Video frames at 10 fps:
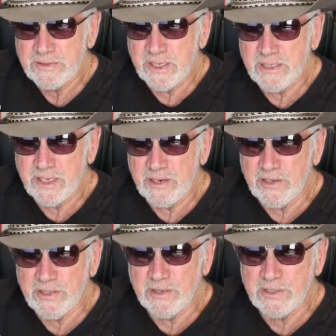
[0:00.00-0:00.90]
that they are
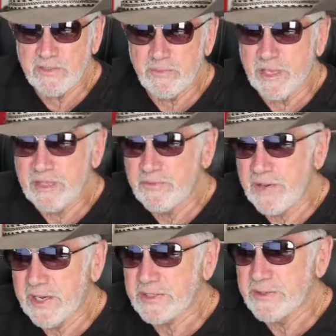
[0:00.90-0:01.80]
accused of
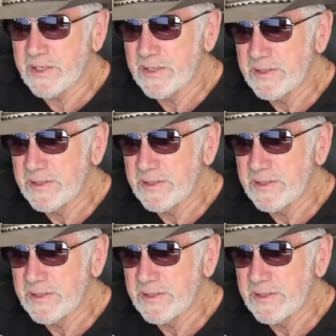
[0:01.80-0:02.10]
manufacturing.